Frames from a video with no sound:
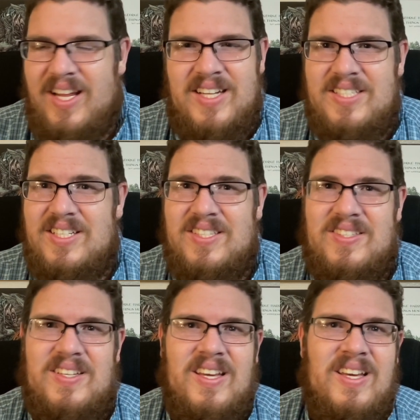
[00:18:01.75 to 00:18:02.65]
And it's
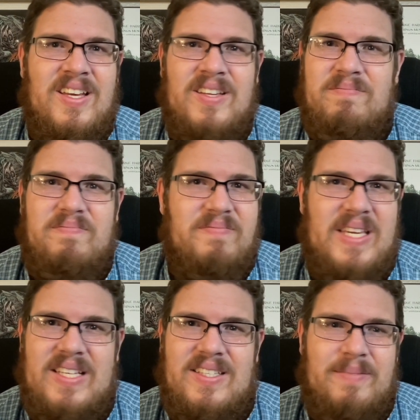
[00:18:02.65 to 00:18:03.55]
just,
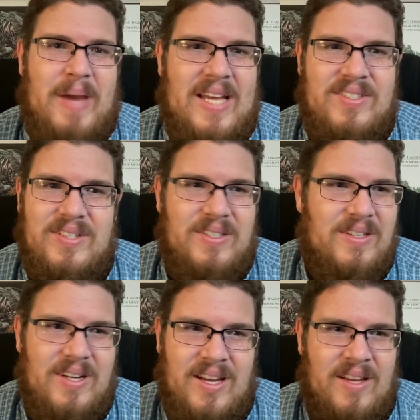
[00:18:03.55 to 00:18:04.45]
he's a
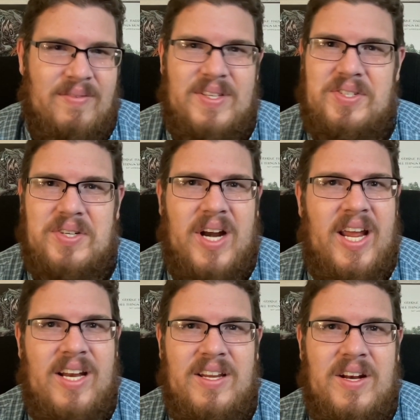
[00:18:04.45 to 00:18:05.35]
master of his
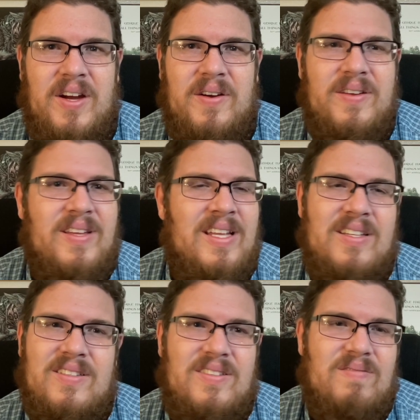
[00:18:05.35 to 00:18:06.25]
trade,
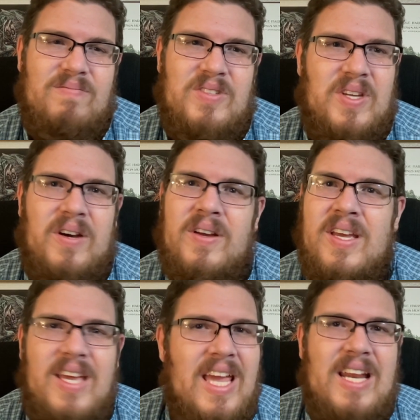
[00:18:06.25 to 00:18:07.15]
And so
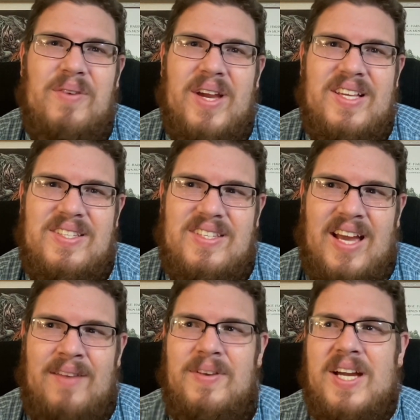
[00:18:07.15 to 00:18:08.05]
anyways,
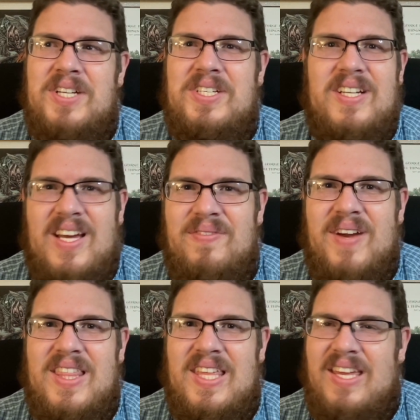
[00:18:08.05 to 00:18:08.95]
I've gushed enough.
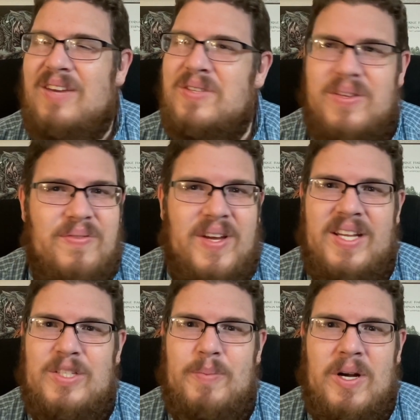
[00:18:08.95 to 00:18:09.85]
I think it was a fun
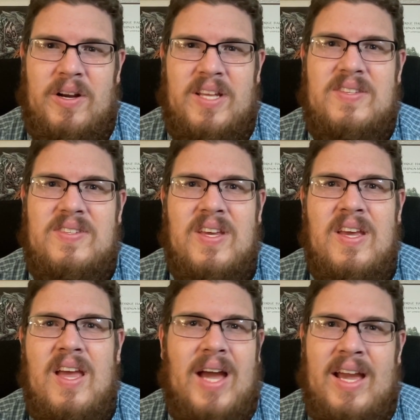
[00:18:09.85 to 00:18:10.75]
experience.
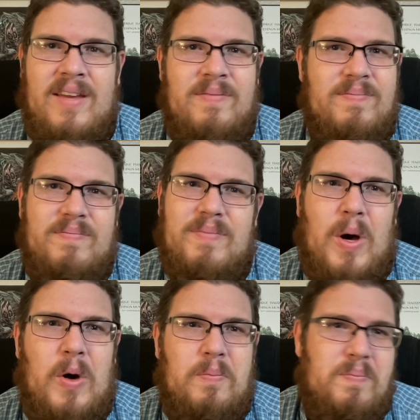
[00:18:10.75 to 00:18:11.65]
I
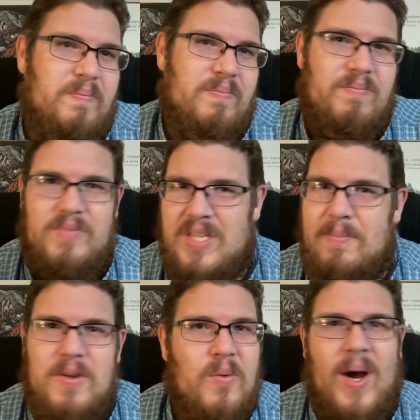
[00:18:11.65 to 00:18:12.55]
hope some
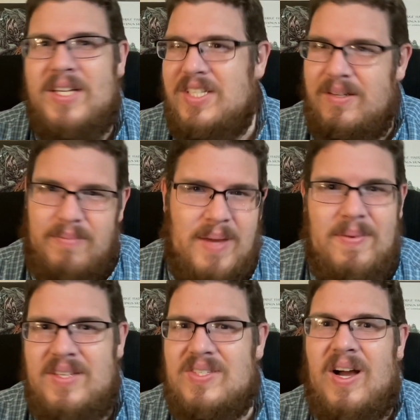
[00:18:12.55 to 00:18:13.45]
of you watching
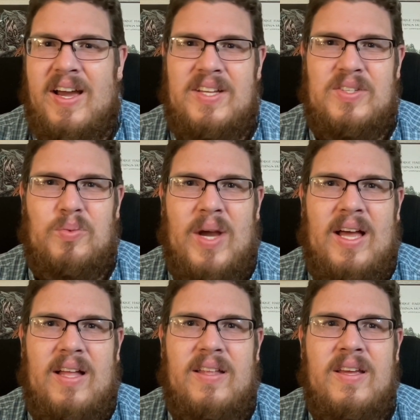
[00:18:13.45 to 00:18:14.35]
maybe saw it as
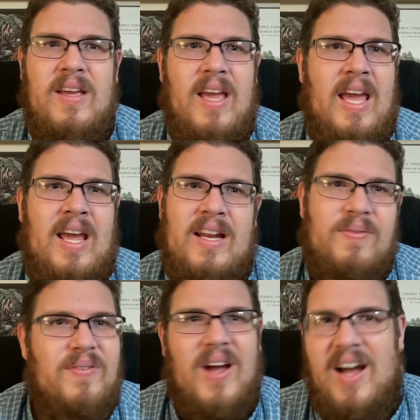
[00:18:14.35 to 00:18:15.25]
well. And
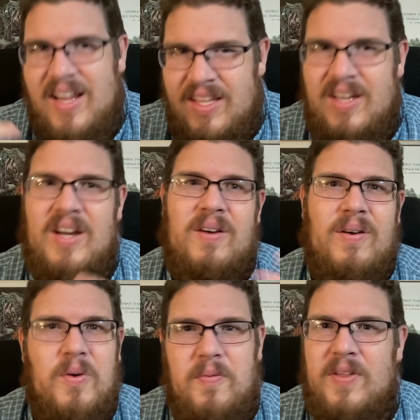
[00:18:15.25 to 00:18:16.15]
if not,
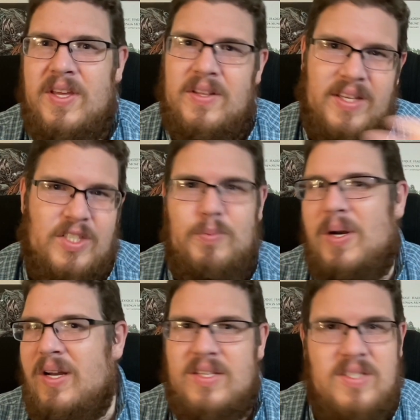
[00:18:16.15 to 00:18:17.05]
hopefully you'll
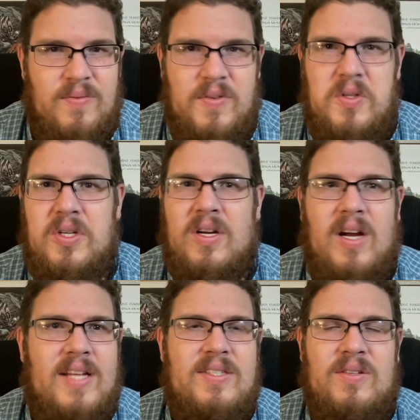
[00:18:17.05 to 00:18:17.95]
experience a future
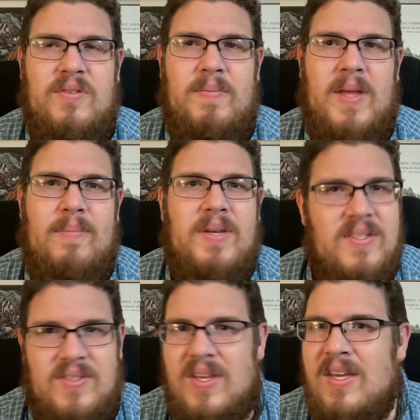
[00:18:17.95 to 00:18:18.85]
concert from them,
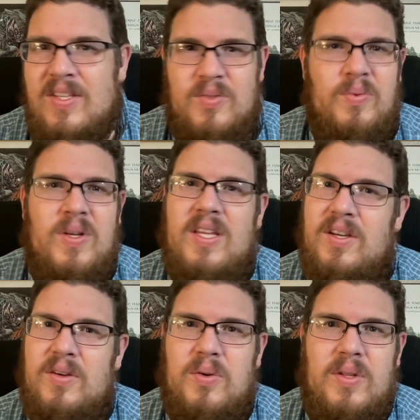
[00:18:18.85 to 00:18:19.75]
because it's really
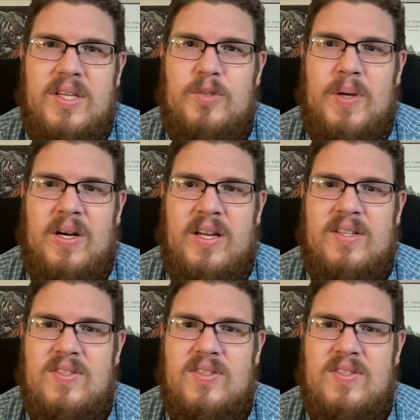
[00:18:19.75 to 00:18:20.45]
a cool experience.